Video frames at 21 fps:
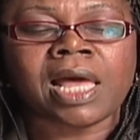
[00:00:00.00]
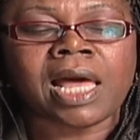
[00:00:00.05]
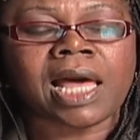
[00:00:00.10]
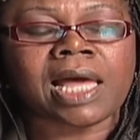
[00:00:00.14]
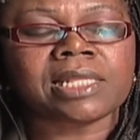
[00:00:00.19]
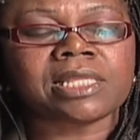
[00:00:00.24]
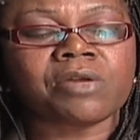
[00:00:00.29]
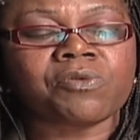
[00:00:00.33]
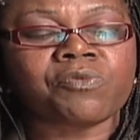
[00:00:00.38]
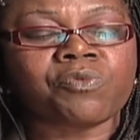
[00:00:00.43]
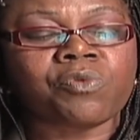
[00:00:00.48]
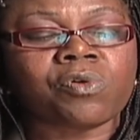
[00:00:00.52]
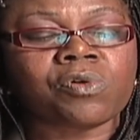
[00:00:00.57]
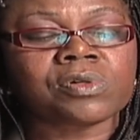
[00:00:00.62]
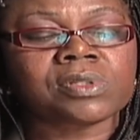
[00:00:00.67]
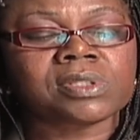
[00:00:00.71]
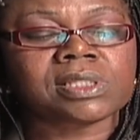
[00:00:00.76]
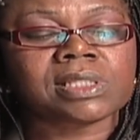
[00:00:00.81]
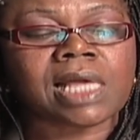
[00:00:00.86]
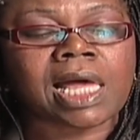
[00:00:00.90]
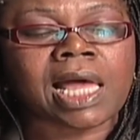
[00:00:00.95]
at the
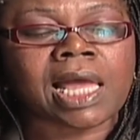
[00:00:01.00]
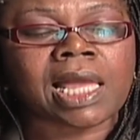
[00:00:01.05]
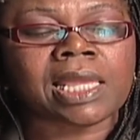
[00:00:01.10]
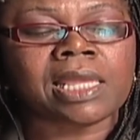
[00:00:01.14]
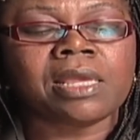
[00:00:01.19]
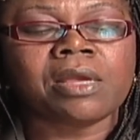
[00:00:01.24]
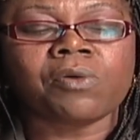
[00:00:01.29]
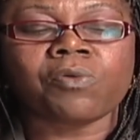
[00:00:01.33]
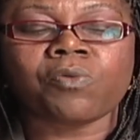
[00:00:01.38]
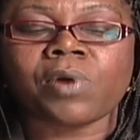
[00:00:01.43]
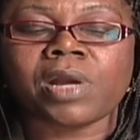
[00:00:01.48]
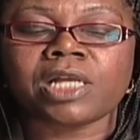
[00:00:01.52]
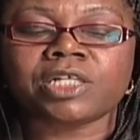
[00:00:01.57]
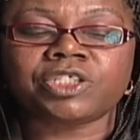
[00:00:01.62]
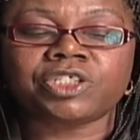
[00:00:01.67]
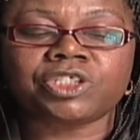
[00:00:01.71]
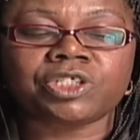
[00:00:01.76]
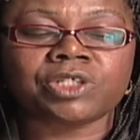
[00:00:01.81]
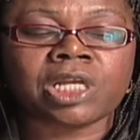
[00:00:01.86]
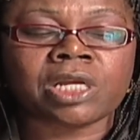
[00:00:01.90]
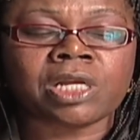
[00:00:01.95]
roadside where
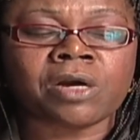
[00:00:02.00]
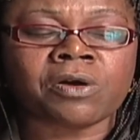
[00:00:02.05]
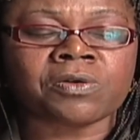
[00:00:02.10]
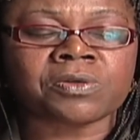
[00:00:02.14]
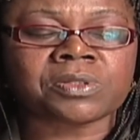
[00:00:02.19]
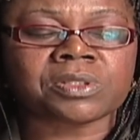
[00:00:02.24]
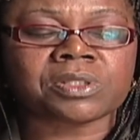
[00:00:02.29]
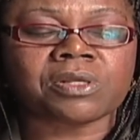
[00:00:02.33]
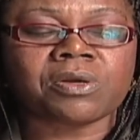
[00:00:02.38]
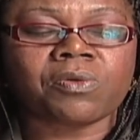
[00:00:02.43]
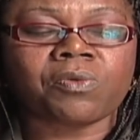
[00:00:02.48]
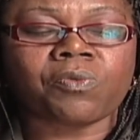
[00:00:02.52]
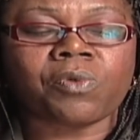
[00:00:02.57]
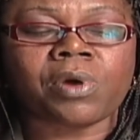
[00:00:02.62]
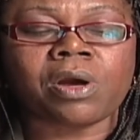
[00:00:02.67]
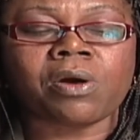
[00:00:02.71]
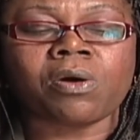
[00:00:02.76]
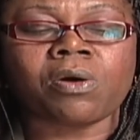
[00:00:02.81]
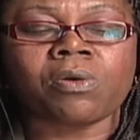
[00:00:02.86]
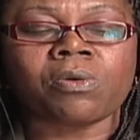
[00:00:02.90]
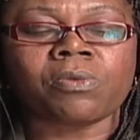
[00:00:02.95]
shells
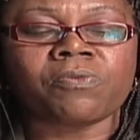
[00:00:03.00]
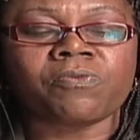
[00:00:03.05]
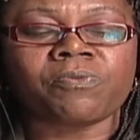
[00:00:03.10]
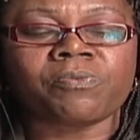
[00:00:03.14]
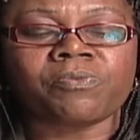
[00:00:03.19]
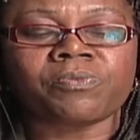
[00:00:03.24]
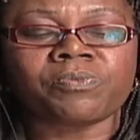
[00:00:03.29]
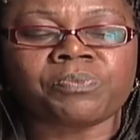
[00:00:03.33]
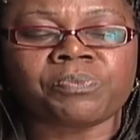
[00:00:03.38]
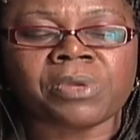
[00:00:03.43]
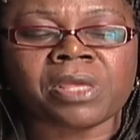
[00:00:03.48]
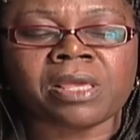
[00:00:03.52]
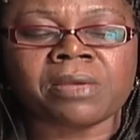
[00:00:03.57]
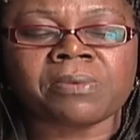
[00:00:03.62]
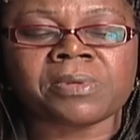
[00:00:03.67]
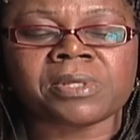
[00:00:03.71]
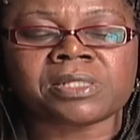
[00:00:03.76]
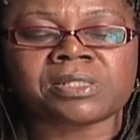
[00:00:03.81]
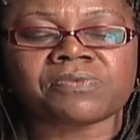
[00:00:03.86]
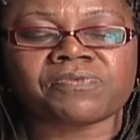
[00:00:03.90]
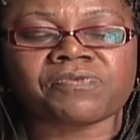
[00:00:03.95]
were her
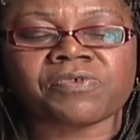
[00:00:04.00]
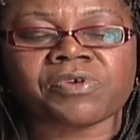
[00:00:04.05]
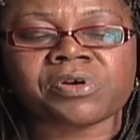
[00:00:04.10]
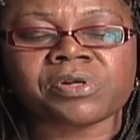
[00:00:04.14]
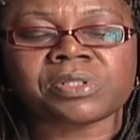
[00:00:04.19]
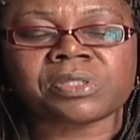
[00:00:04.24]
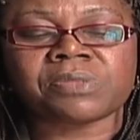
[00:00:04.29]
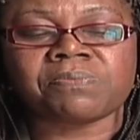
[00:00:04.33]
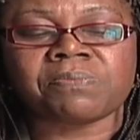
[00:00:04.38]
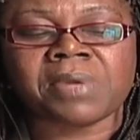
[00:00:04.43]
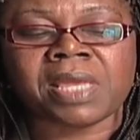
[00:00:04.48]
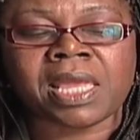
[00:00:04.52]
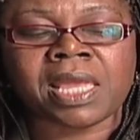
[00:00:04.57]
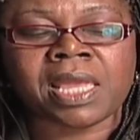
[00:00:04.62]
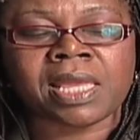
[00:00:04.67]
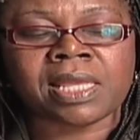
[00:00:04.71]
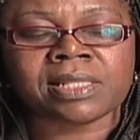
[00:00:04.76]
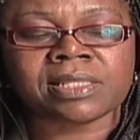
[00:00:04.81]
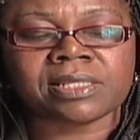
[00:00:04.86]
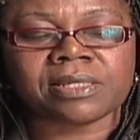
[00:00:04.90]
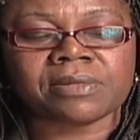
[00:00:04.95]
baby's first
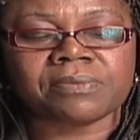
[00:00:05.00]
bed.